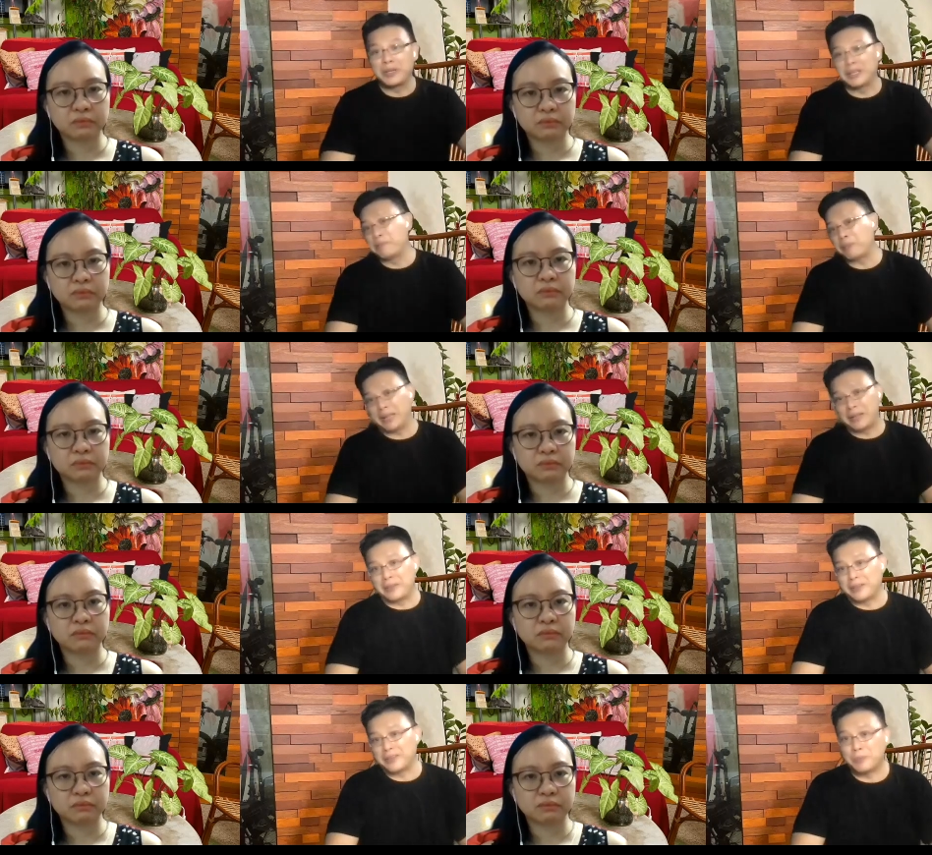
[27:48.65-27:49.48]
Speaker 1: I know we,
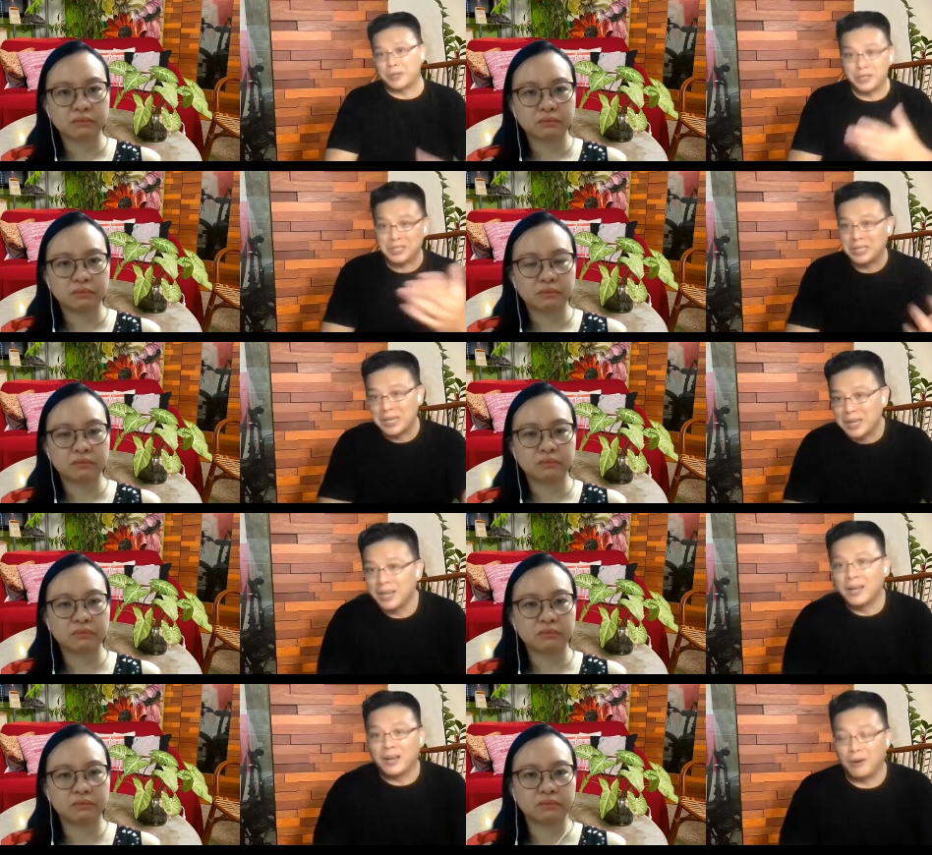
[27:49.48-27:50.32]
we didn't plan this
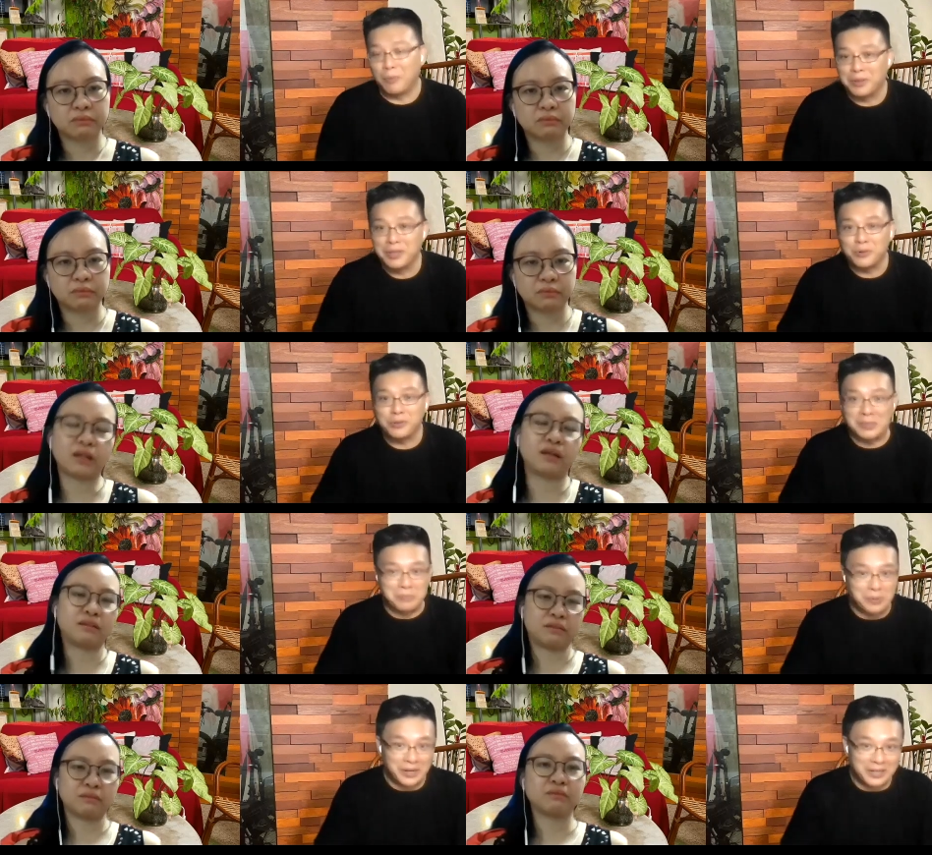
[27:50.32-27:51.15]
because yeah. I
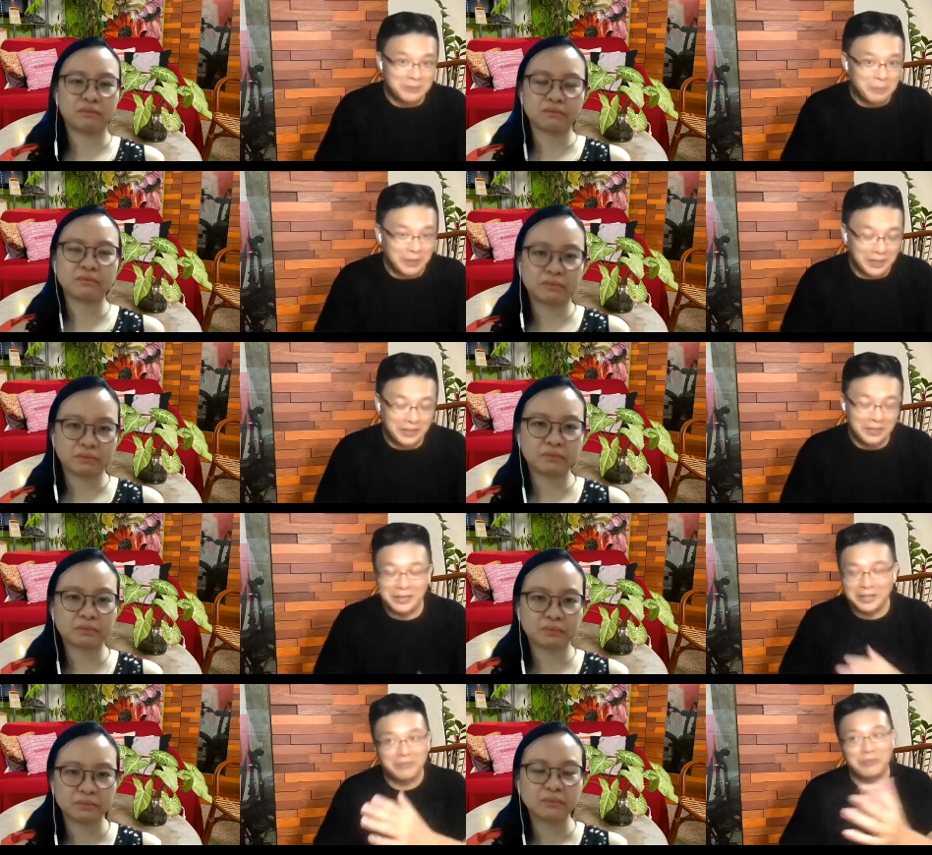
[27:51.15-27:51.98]
wanted to
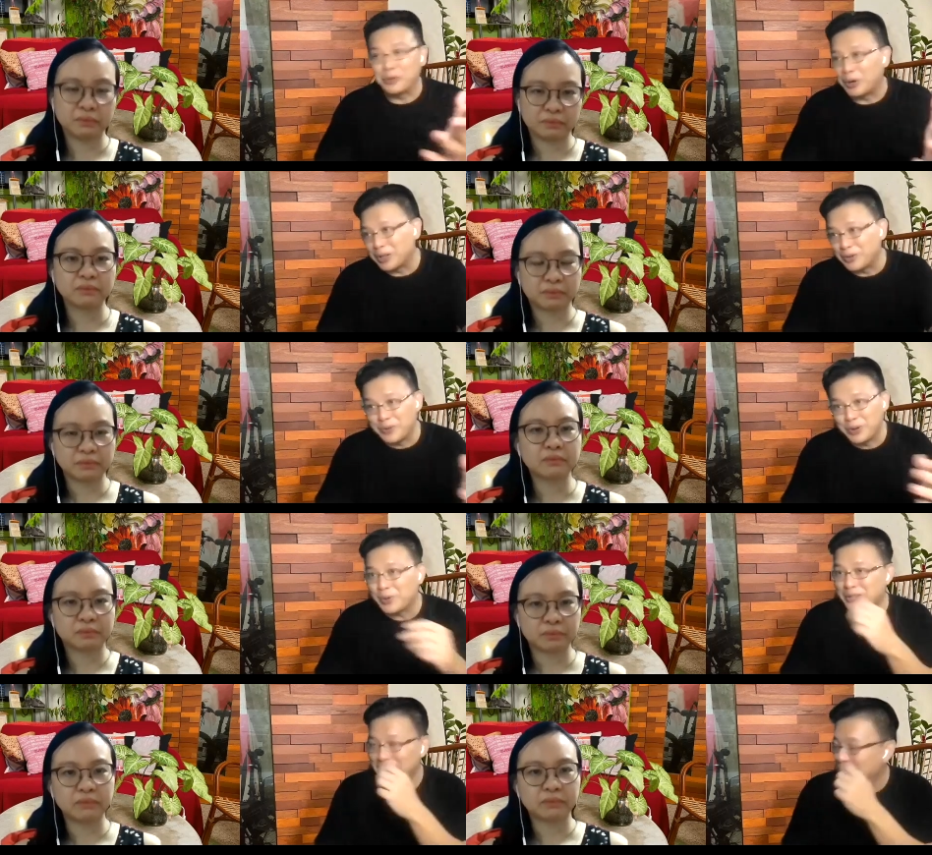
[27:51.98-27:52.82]
surprise me,
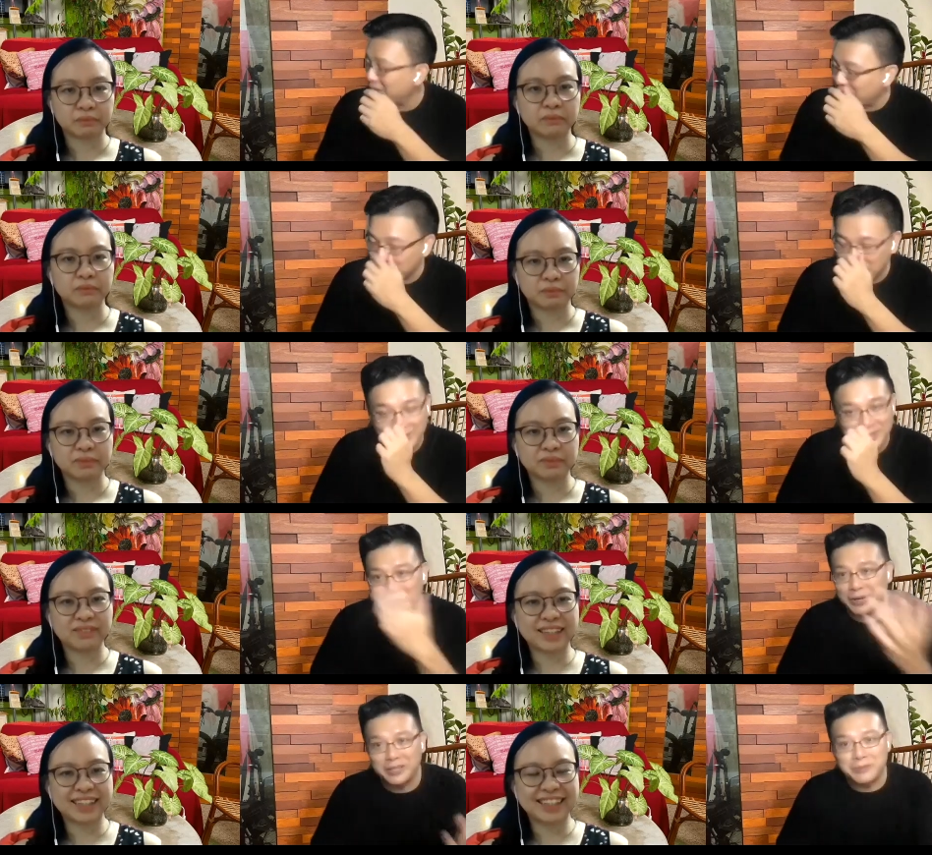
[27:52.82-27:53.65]
To all the viewers
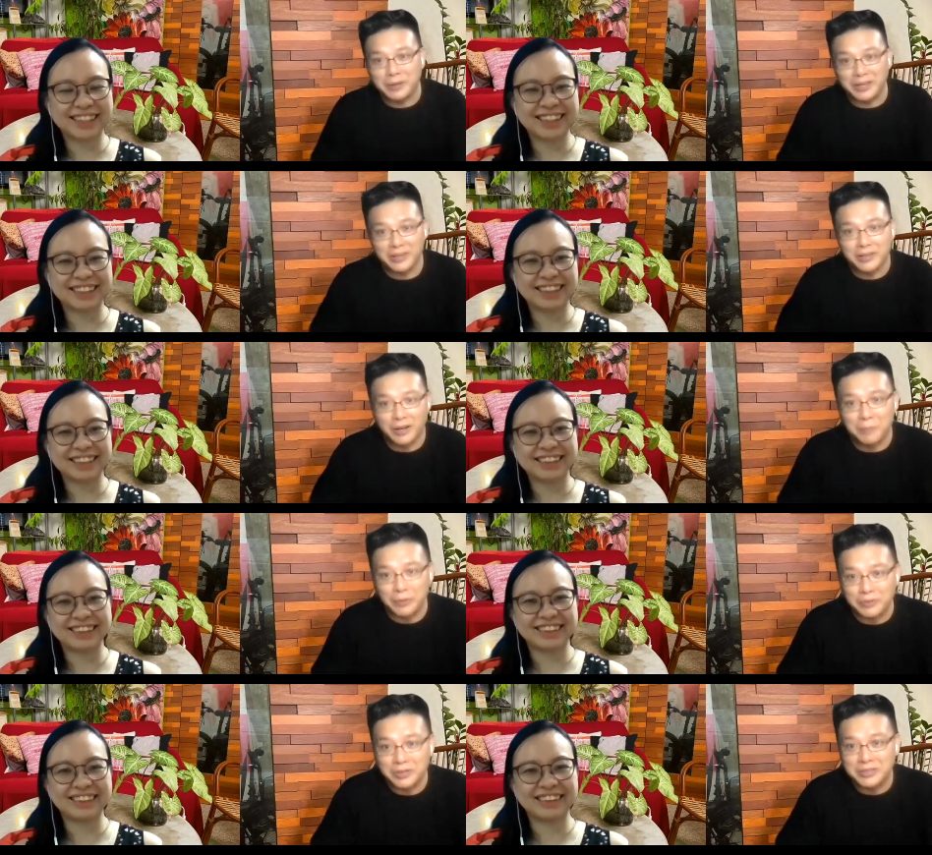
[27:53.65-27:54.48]
out there, I wanted to surprise
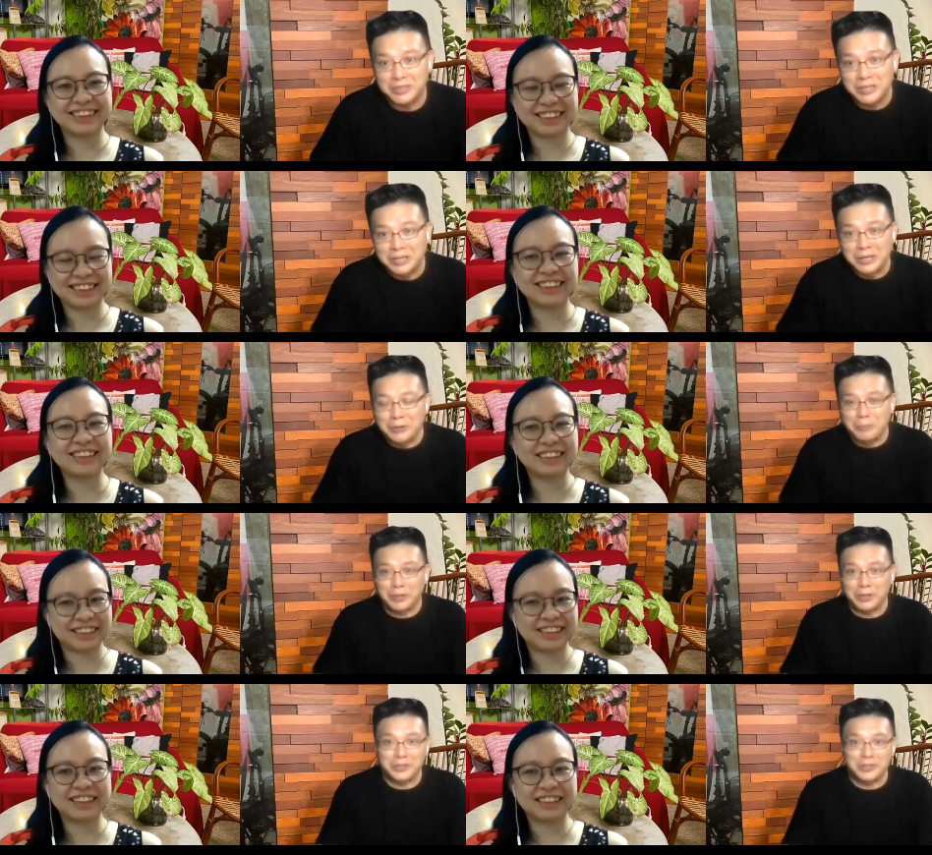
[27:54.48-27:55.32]
me about this